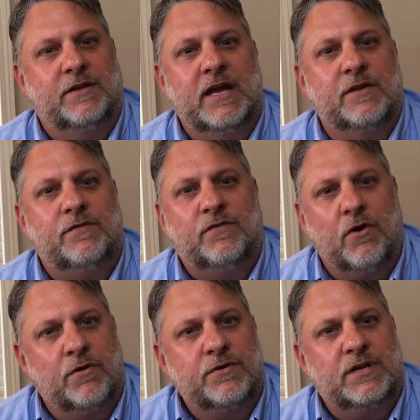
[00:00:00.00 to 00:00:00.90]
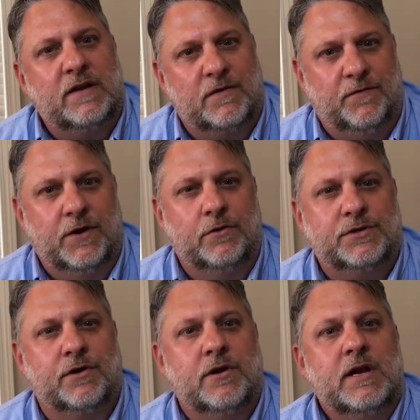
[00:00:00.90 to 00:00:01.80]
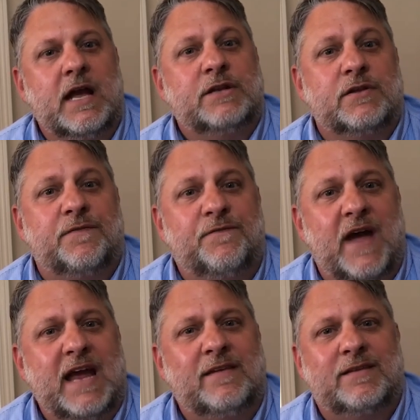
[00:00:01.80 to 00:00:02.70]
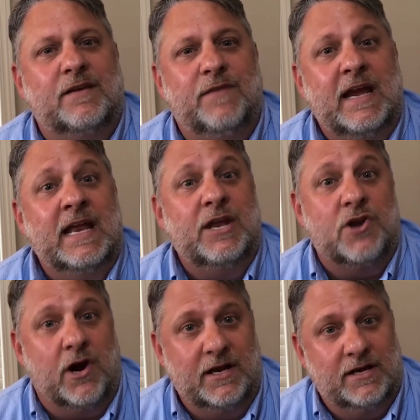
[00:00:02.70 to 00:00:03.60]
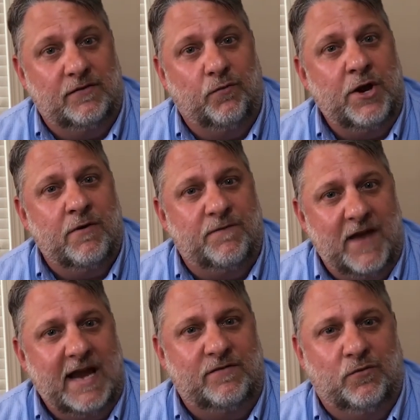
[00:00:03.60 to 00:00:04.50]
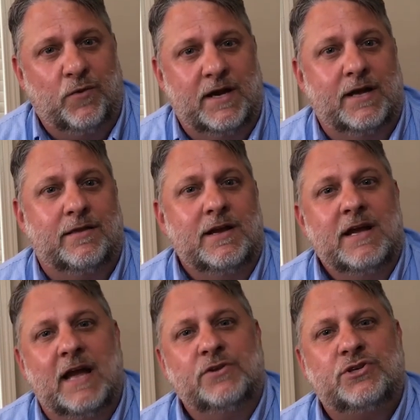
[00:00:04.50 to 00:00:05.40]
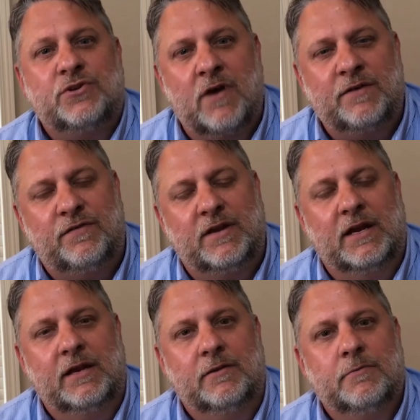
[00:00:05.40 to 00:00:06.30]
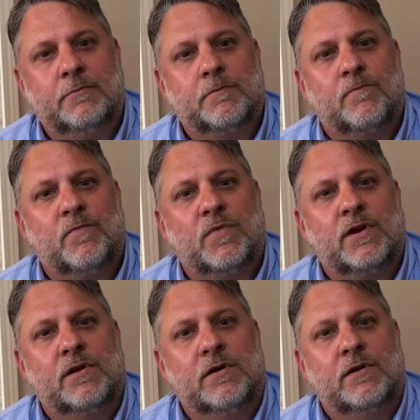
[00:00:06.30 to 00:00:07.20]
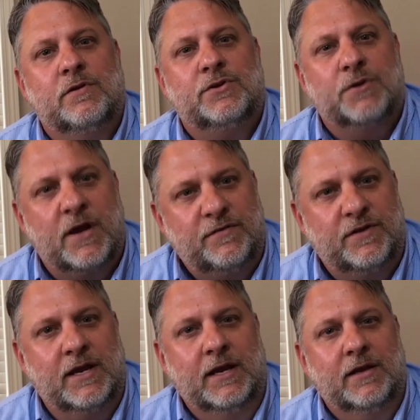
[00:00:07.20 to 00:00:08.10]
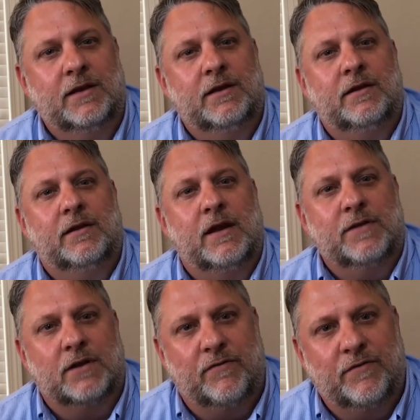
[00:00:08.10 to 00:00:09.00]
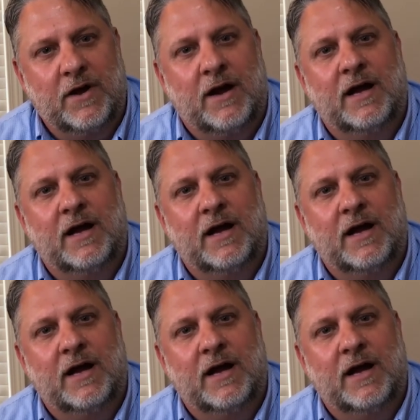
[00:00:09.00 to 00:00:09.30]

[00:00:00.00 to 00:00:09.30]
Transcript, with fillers: the uncertainty of the future, into the face of any darkness we are faced with, and trusting, trusting in the love of God.